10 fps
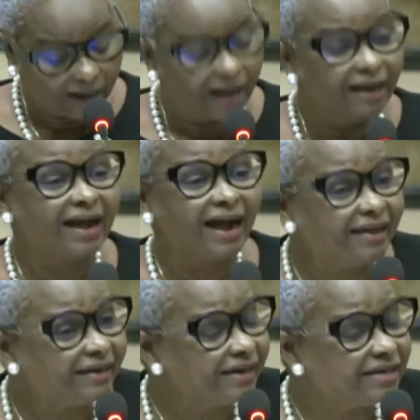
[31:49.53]

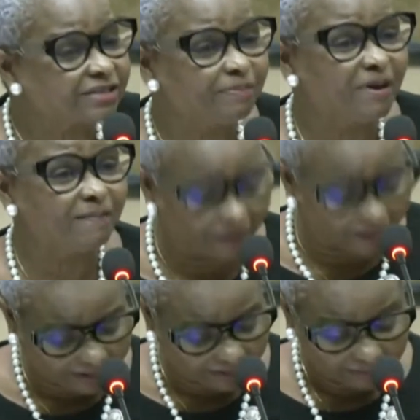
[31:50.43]
Guyanese
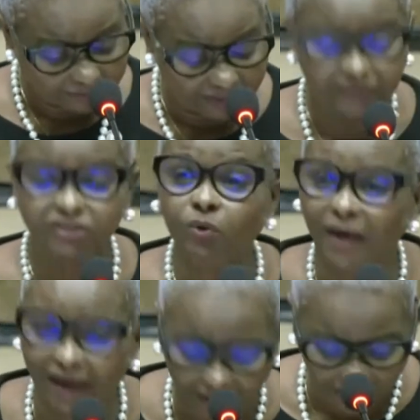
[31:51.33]
people need to
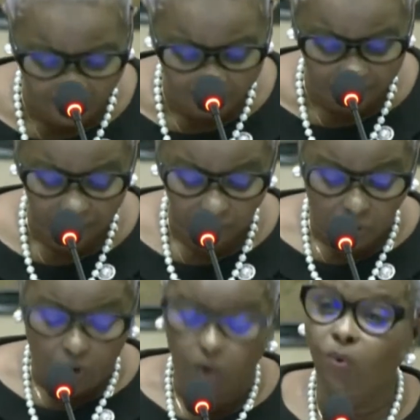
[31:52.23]
wake up.
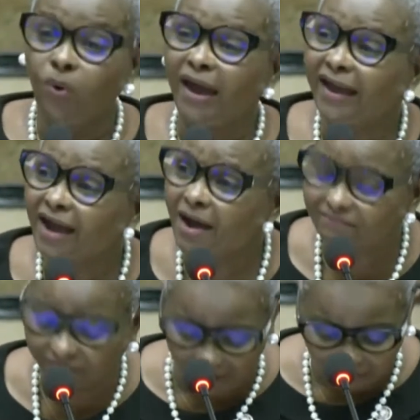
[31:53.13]
Wake up,
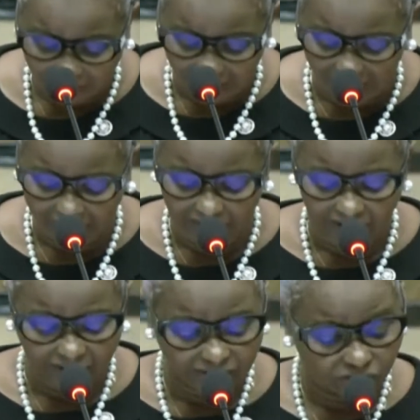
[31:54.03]
fellow
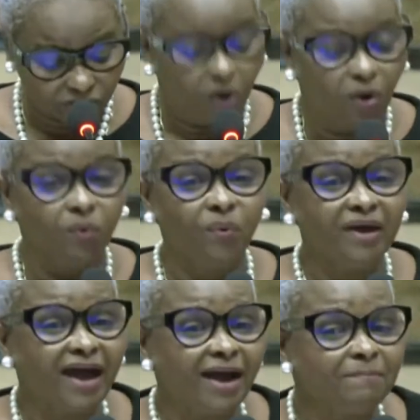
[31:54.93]
Guyanese. We
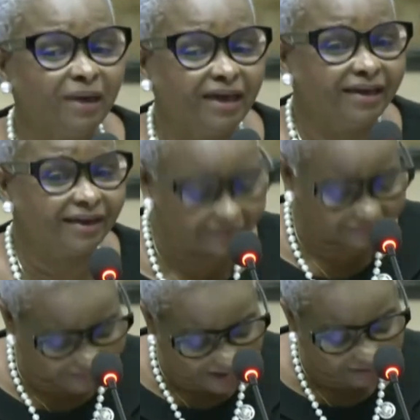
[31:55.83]
are being
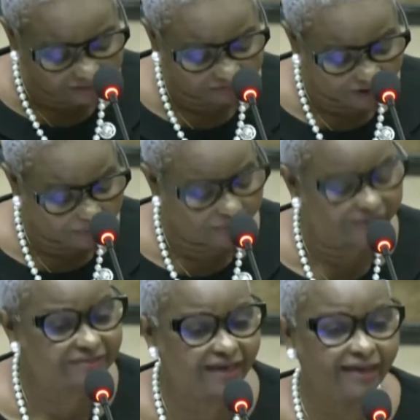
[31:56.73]
attacked from
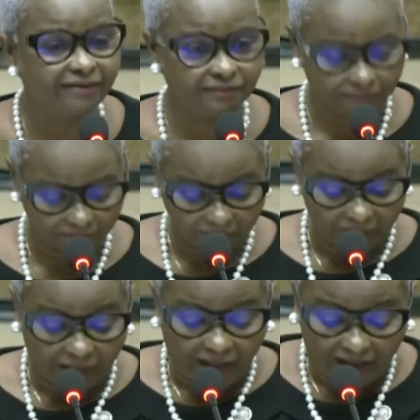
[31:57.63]
within.
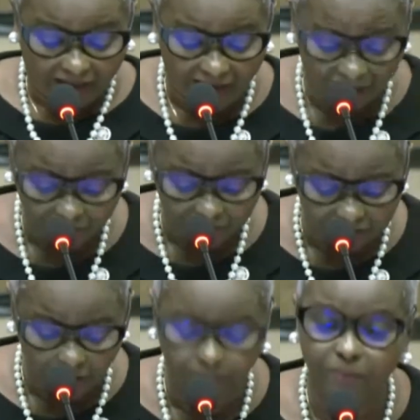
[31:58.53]
Here is
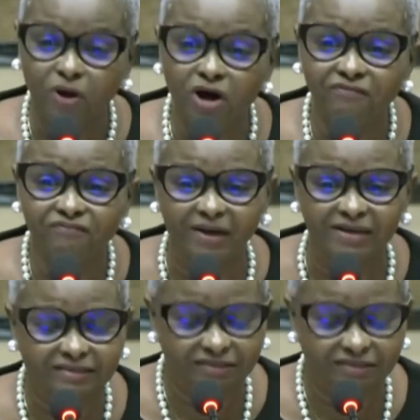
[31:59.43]
the proof, Mr.